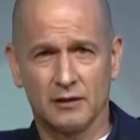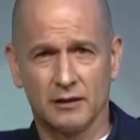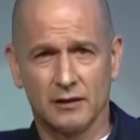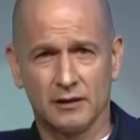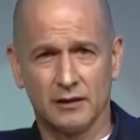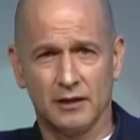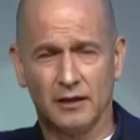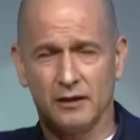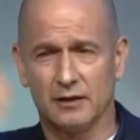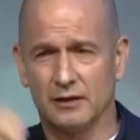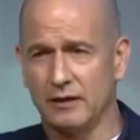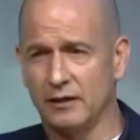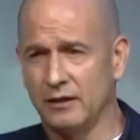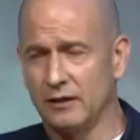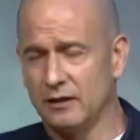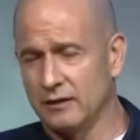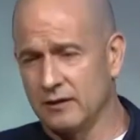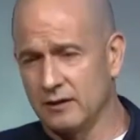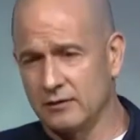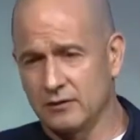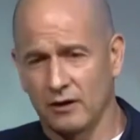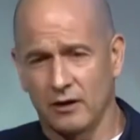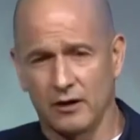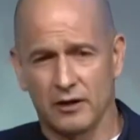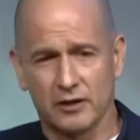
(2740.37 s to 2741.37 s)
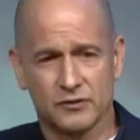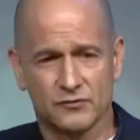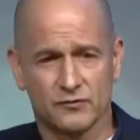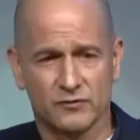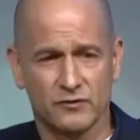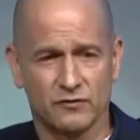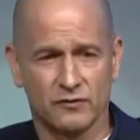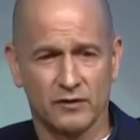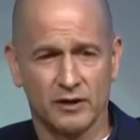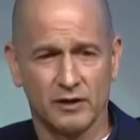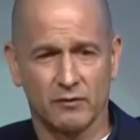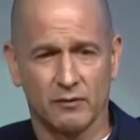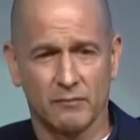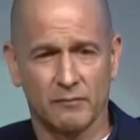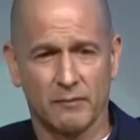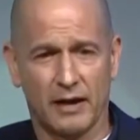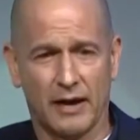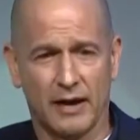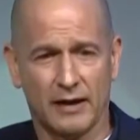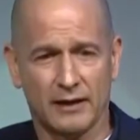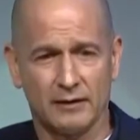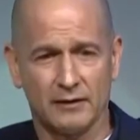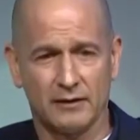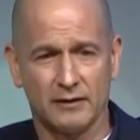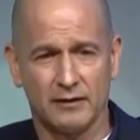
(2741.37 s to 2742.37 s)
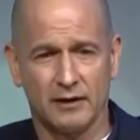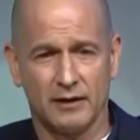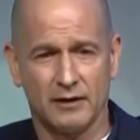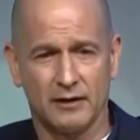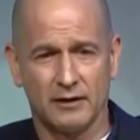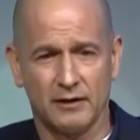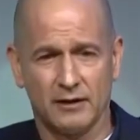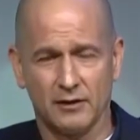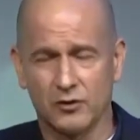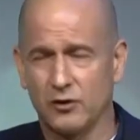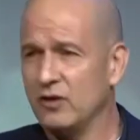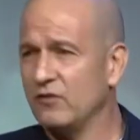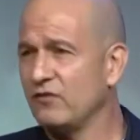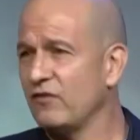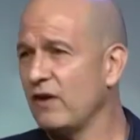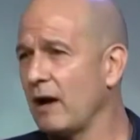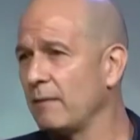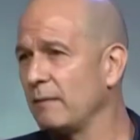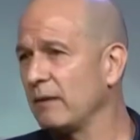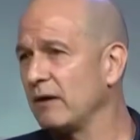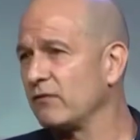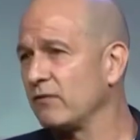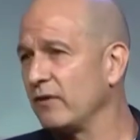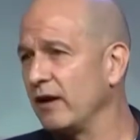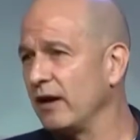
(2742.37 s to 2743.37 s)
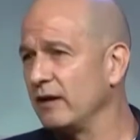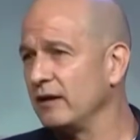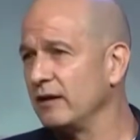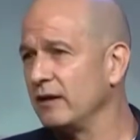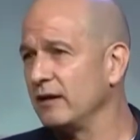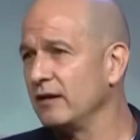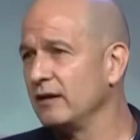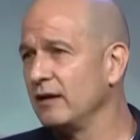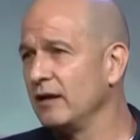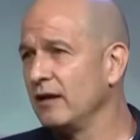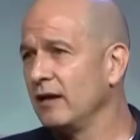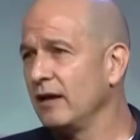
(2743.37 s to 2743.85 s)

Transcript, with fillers: Mac. Lead guitarist for Fleetwood Mac, and a good family friend.